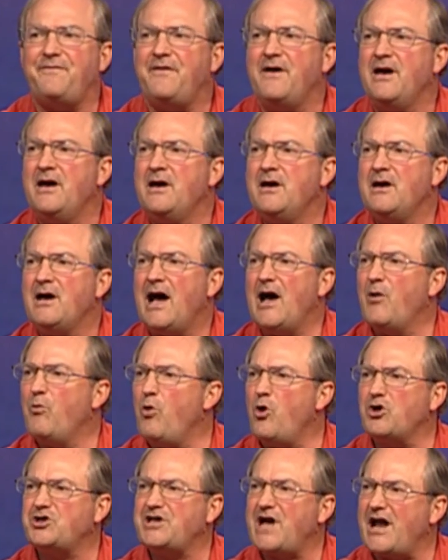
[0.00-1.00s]
I walked
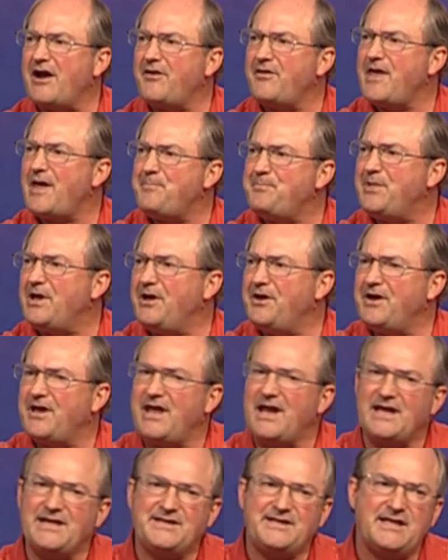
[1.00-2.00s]
out of that building and I
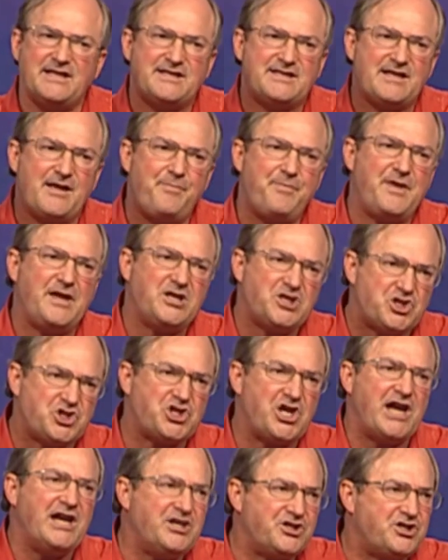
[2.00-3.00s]
said, Something's
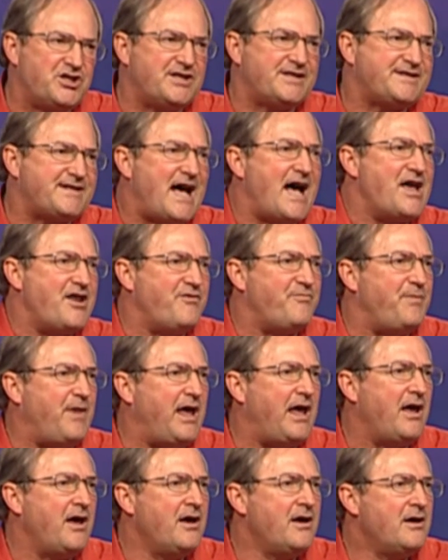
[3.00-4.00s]
changed inside of me.
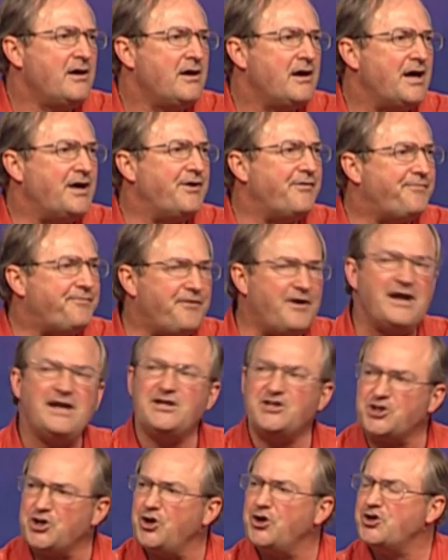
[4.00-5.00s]
And a friend
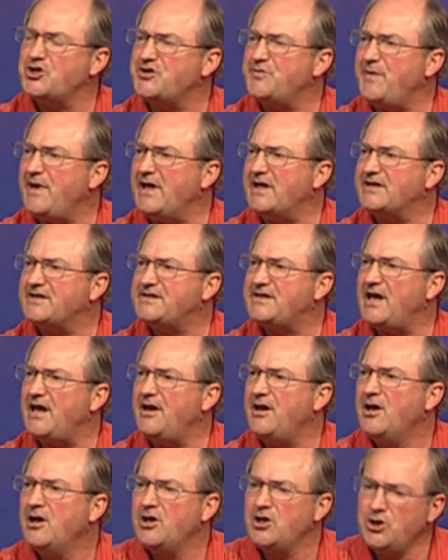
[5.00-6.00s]
turned to me and said,
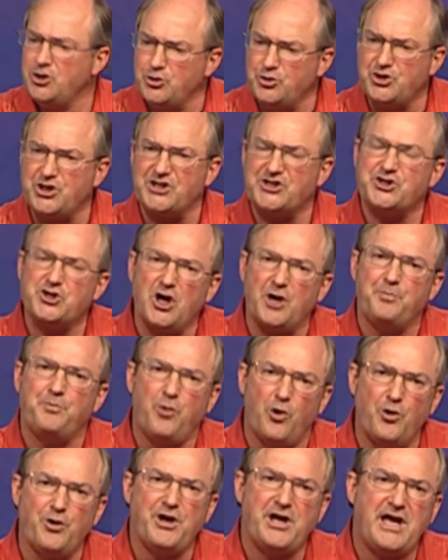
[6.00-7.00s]
You just got born
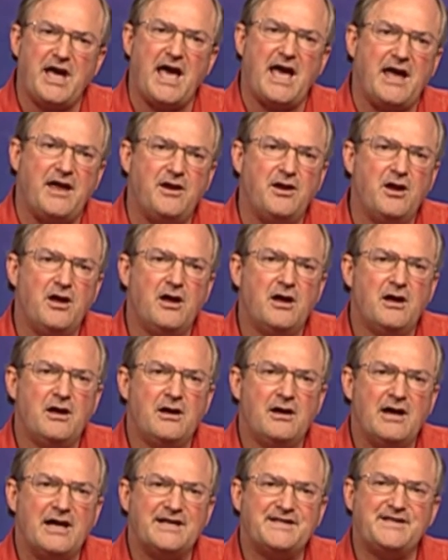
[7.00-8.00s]
again. I
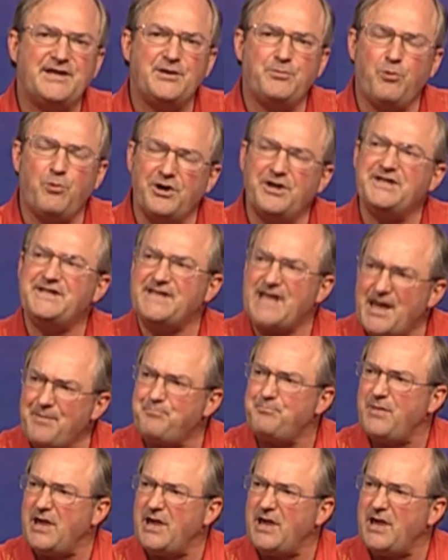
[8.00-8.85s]
said, What does that mean?